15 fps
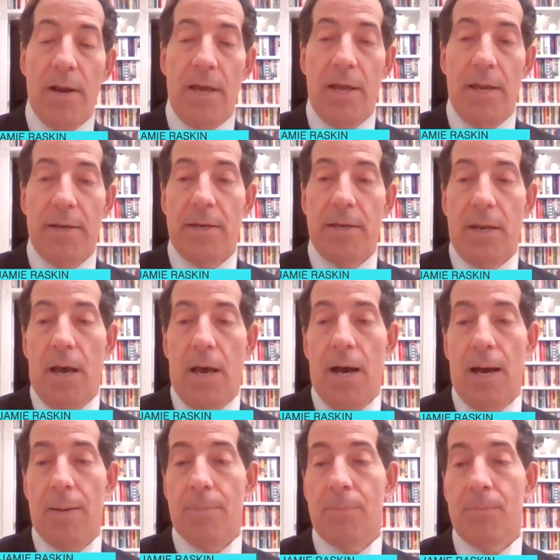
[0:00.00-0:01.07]

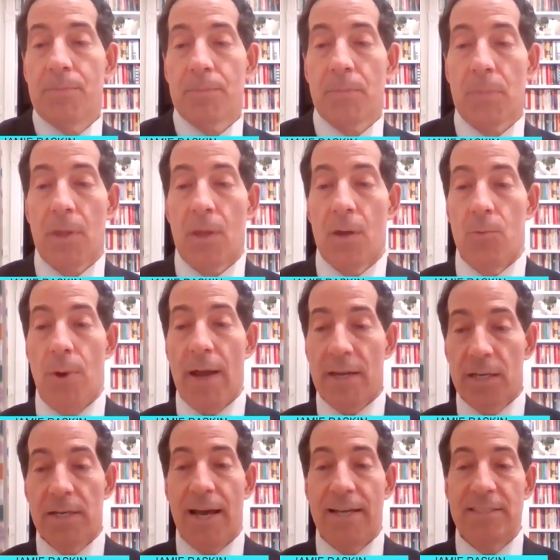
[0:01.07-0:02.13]
to
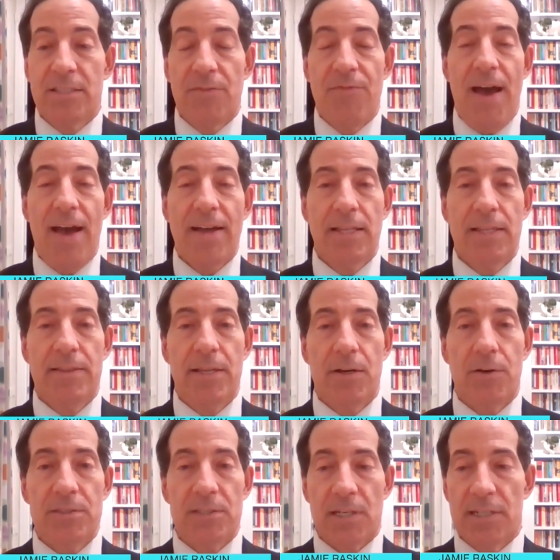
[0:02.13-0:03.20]
recognize the fact that
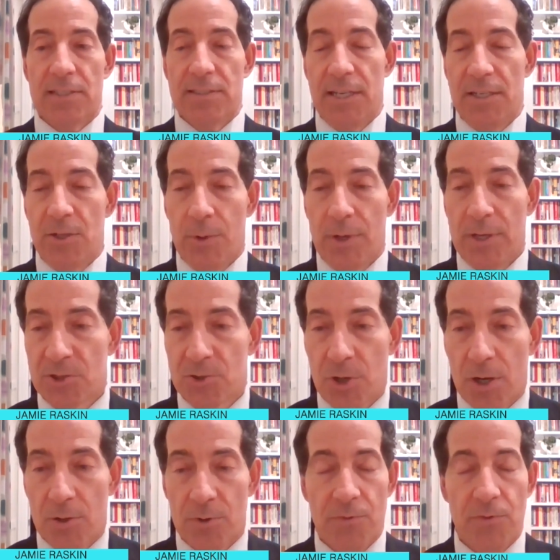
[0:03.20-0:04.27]
there is a continuing
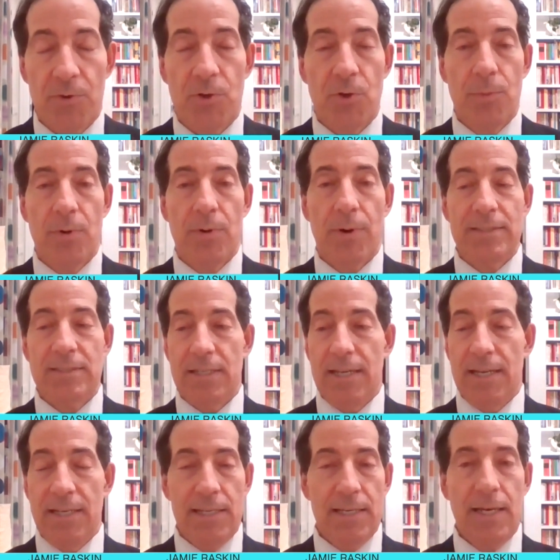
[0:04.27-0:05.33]
struggle for human rights in
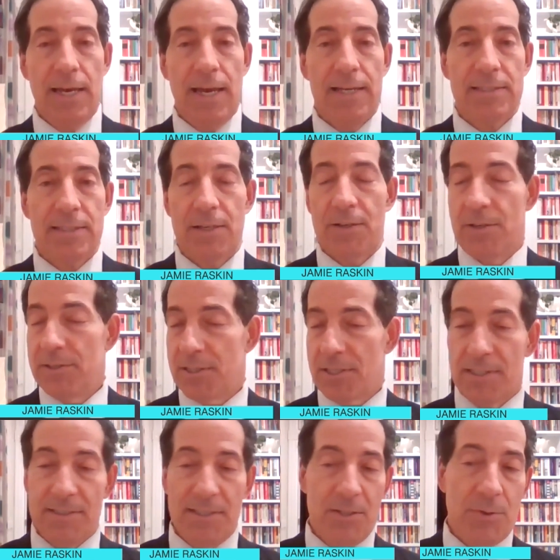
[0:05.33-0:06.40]
India, as there is a
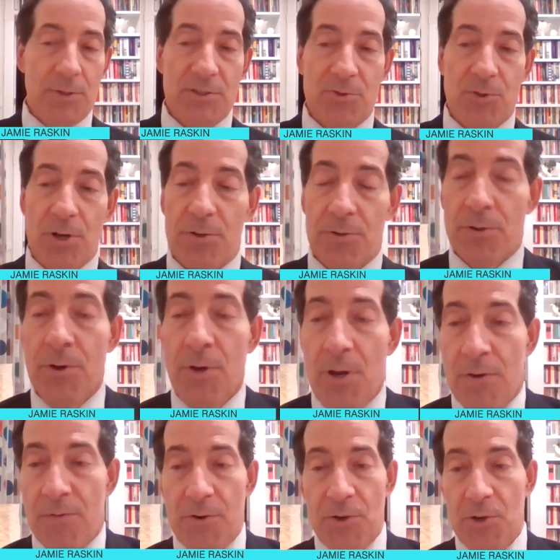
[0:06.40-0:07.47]
continuing struggle
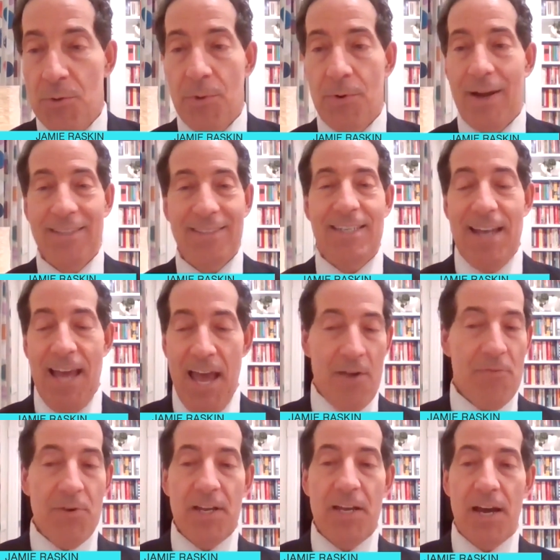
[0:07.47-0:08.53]
for human rights in
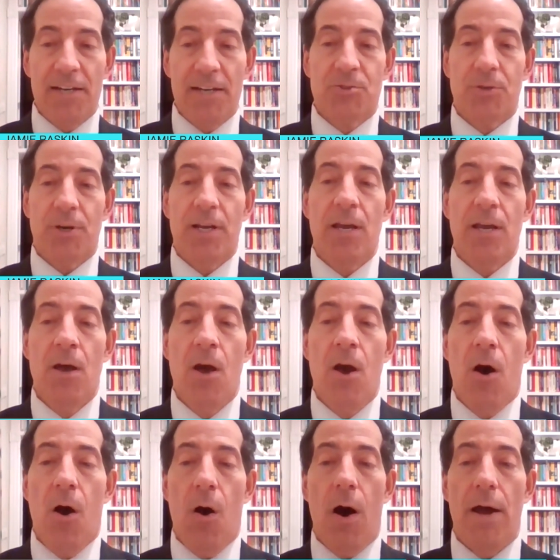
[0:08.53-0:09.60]
every country
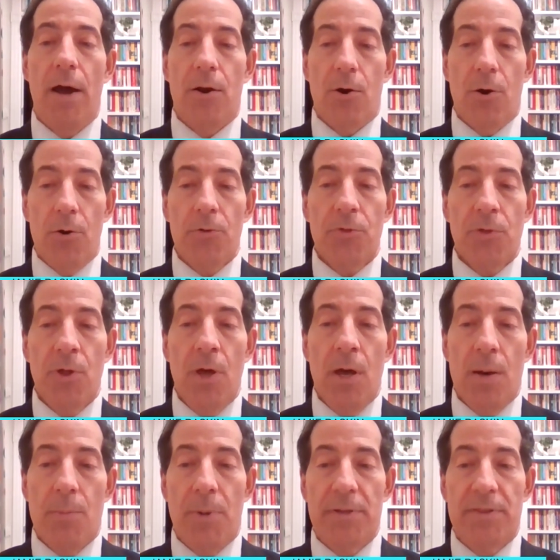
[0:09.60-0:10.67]
on earth.
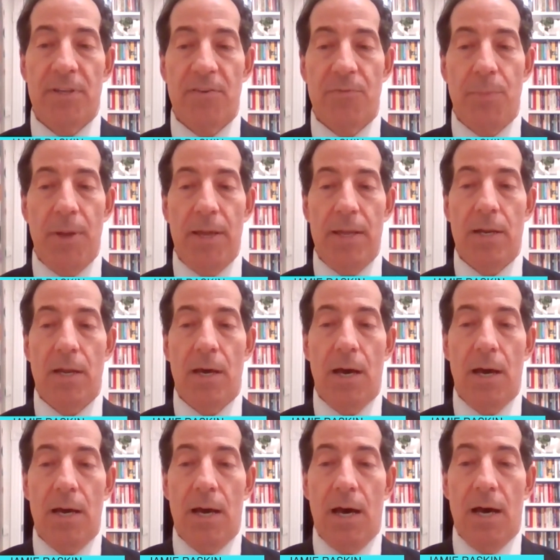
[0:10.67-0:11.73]
But there have been
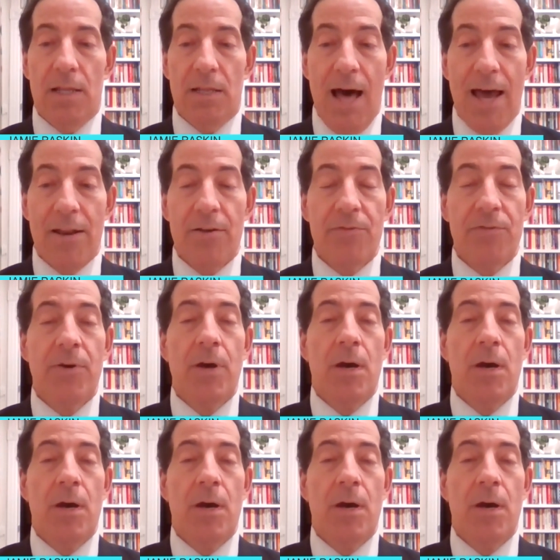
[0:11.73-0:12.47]
a lot of